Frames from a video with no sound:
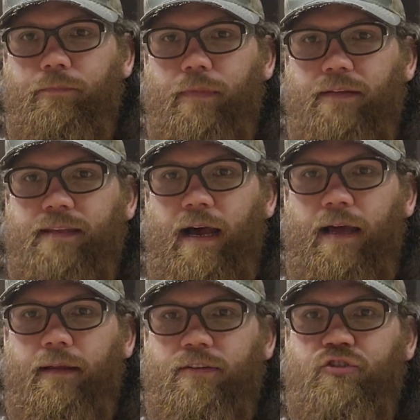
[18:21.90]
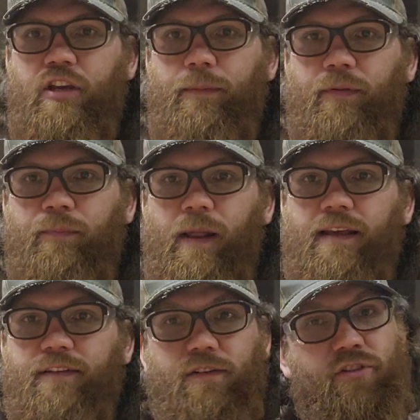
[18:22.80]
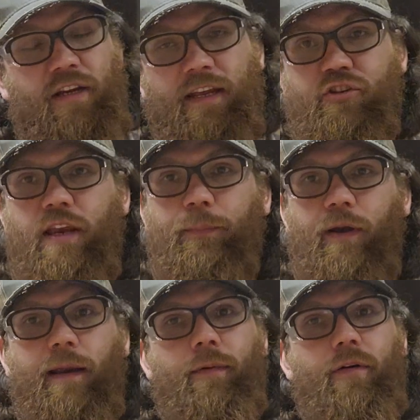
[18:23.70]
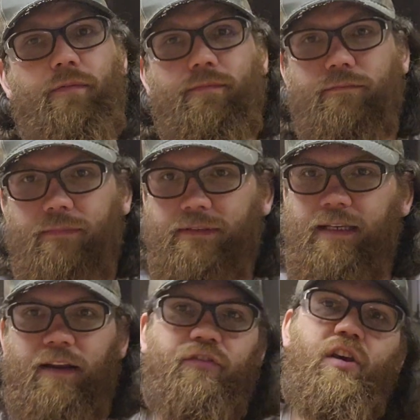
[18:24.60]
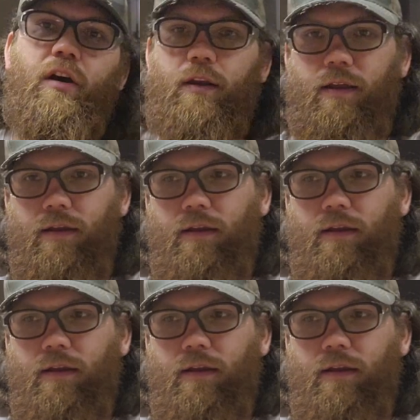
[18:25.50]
It's not as cheap as Blazers. You can get cheaper ammo. It's not as good.